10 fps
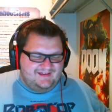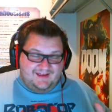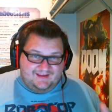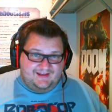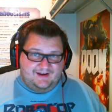
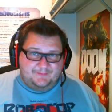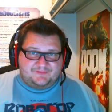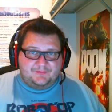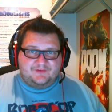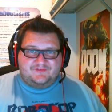Again, I'm a
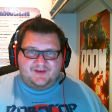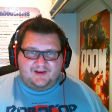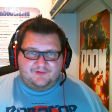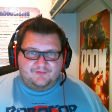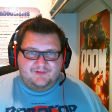small
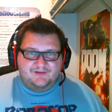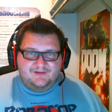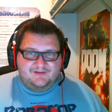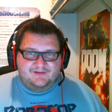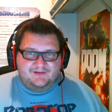channel,
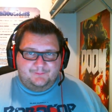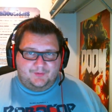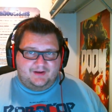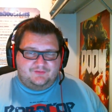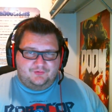
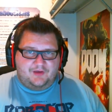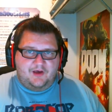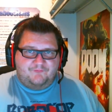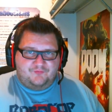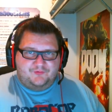but I took
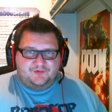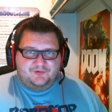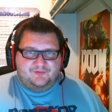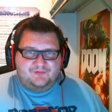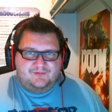up for
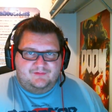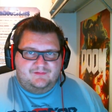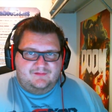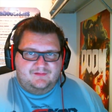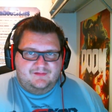you.
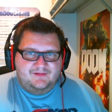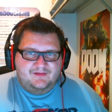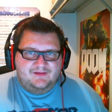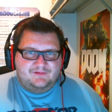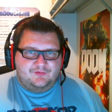
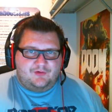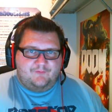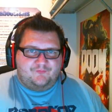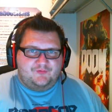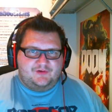Took
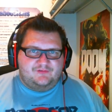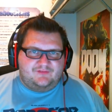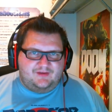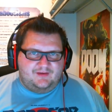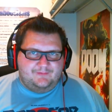up for your
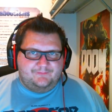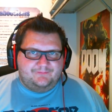team.